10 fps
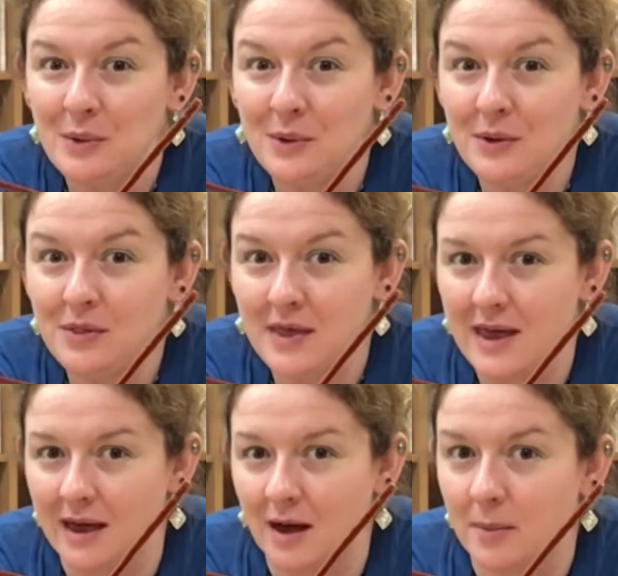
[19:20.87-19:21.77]
thing
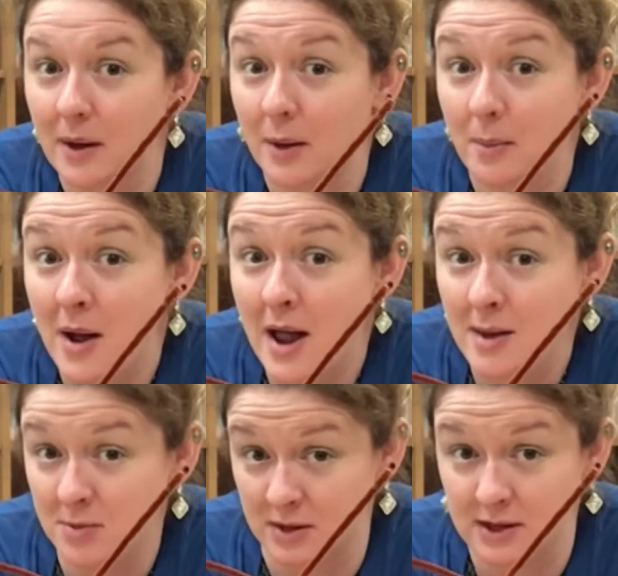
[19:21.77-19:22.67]
about pipe
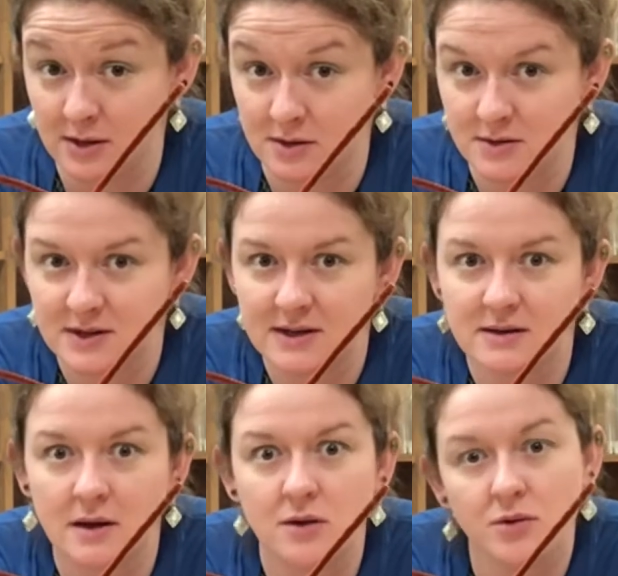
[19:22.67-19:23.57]
cleaners is that
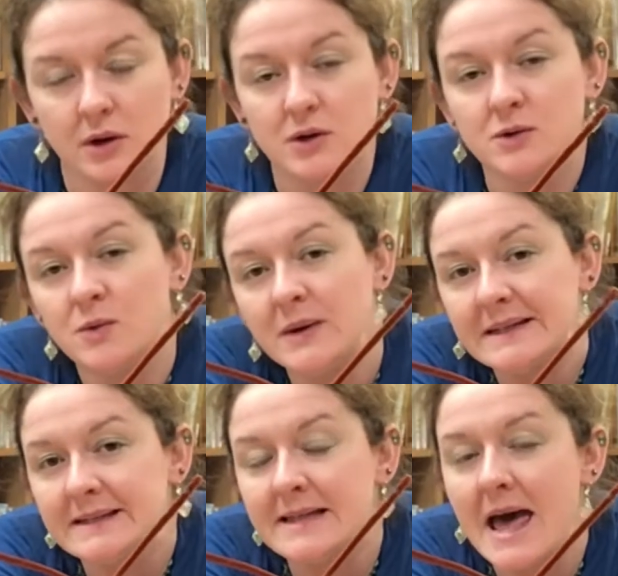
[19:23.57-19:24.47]
you can twist
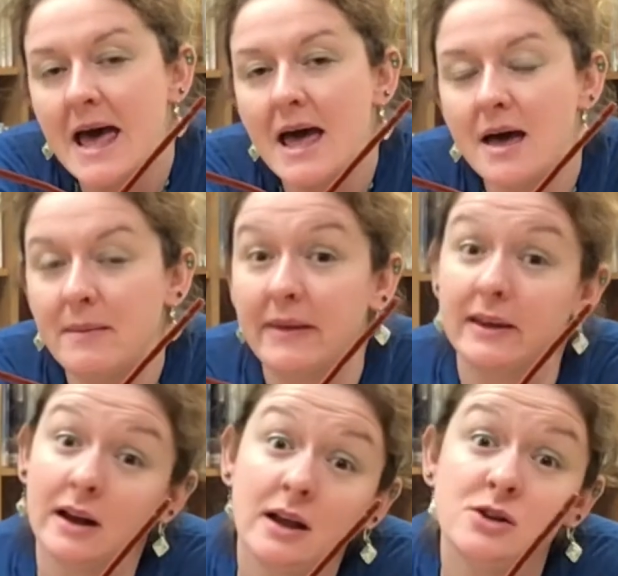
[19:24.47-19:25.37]
them and then
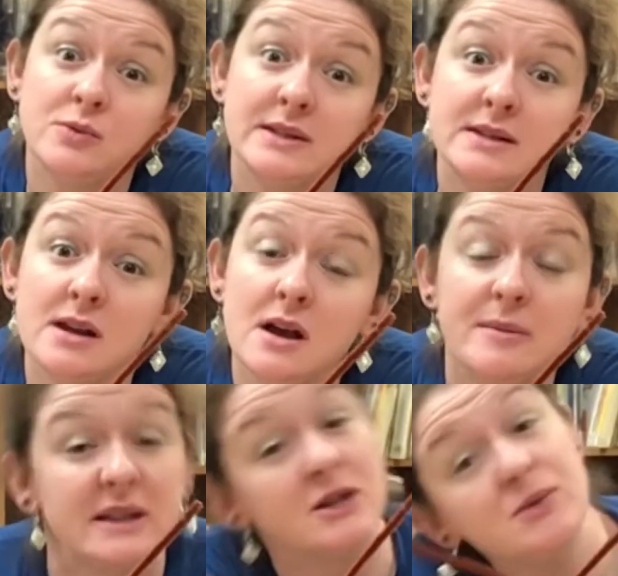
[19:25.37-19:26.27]
untwist them and
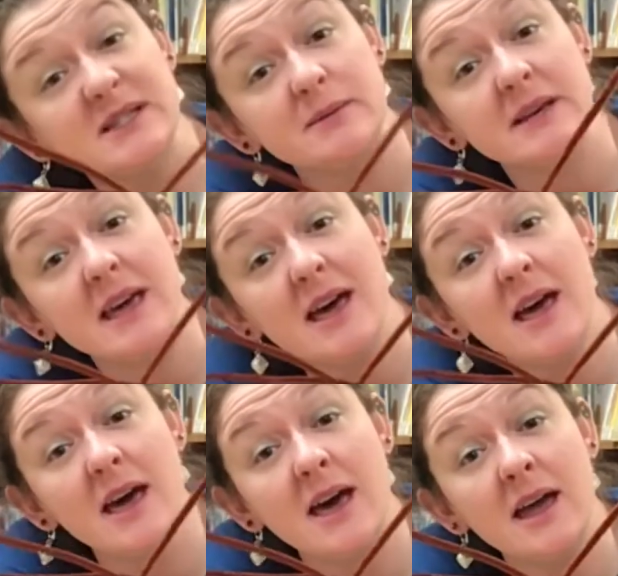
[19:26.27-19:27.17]
then twist them
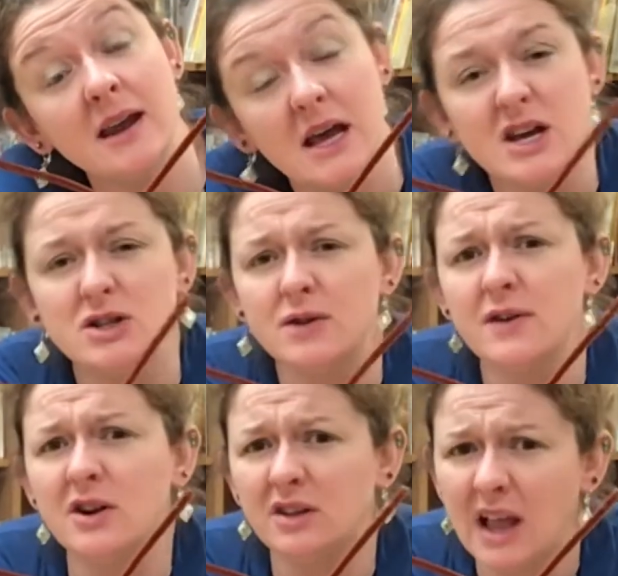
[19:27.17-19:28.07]
again. So if you
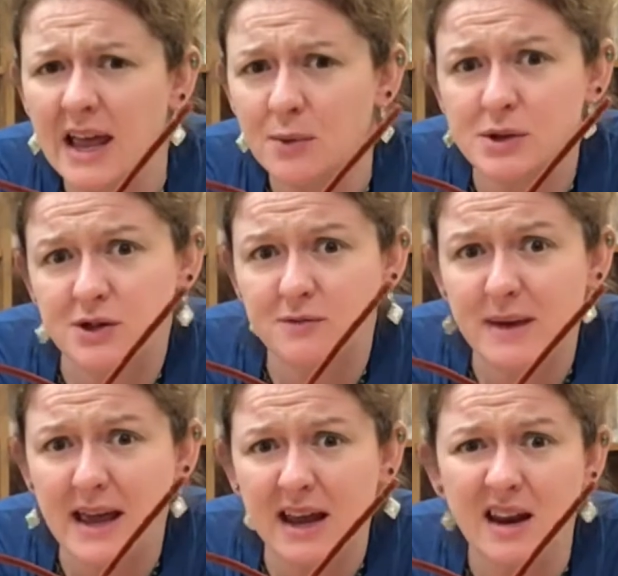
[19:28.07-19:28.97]
don't like what you've
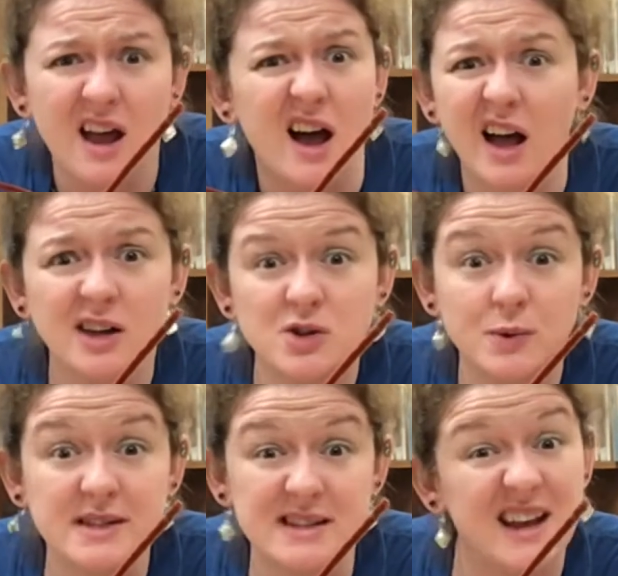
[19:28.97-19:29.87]
made,
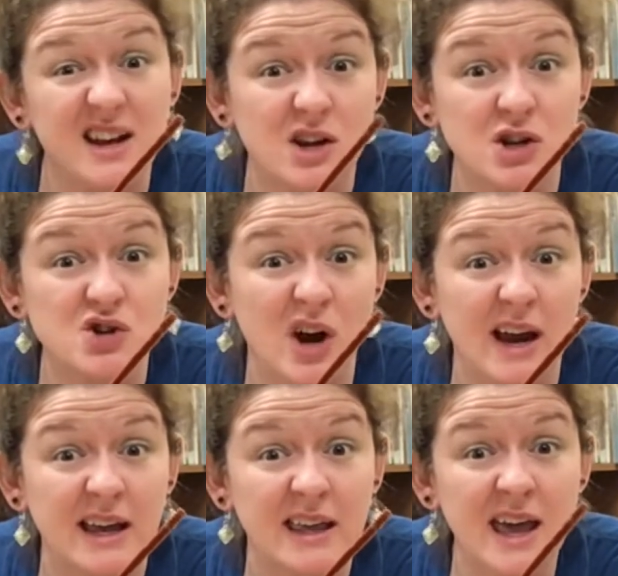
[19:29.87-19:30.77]
untwist it and try
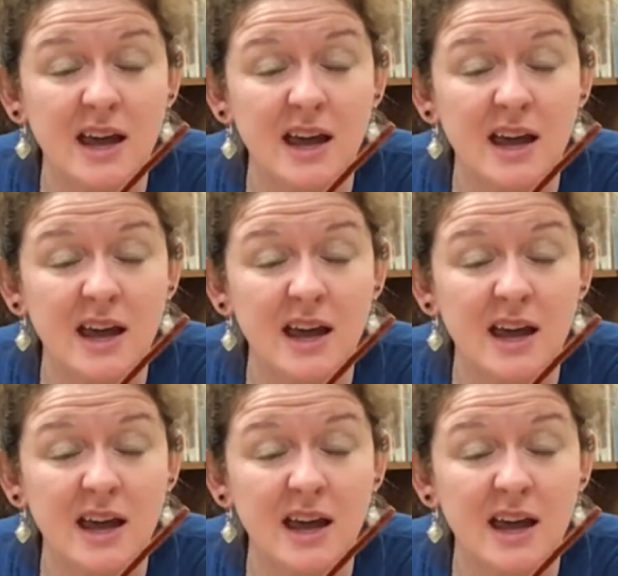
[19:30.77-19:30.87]
again.